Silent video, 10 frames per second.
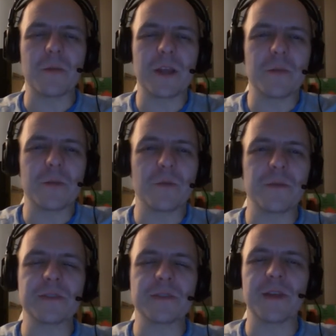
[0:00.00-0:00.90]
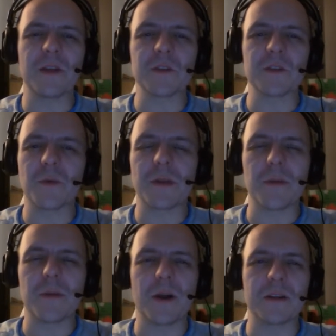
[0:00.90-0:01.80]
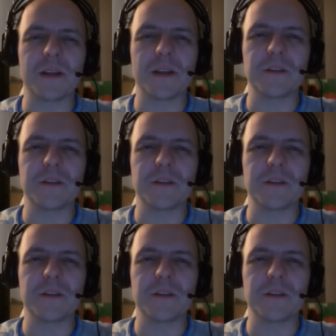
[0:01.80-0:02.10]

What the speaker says: we could improve these videos or what type of content